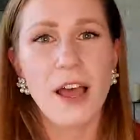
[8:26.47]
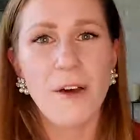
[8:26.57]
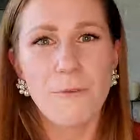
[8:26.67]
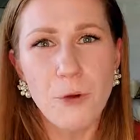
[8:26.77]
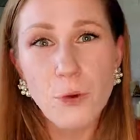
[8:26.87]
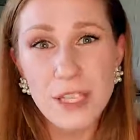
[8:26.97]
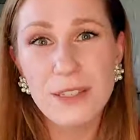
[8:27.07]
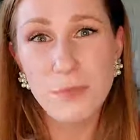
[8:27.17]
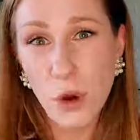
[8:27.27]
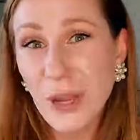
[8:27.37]
Food is
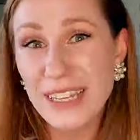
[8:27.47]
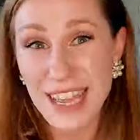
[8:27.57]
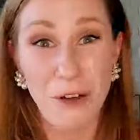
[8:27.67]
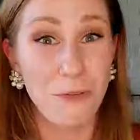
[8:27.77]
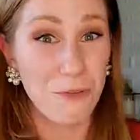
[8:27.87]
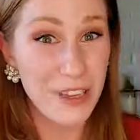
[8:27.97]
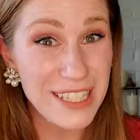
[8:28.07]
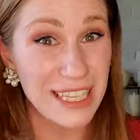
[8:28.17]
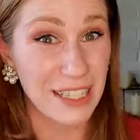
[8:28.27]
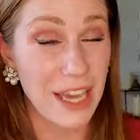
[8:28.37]
broken down
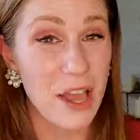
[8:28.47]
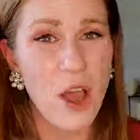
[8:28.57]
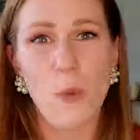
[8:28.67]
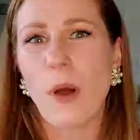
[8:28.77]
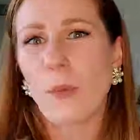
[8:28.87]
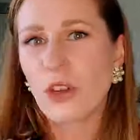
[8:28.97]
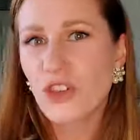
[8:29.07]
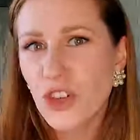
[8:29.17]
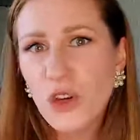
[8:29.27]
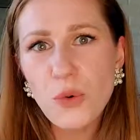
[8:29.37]
physically when we
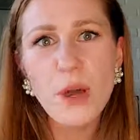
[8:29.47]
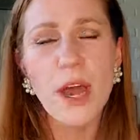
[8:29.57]
chew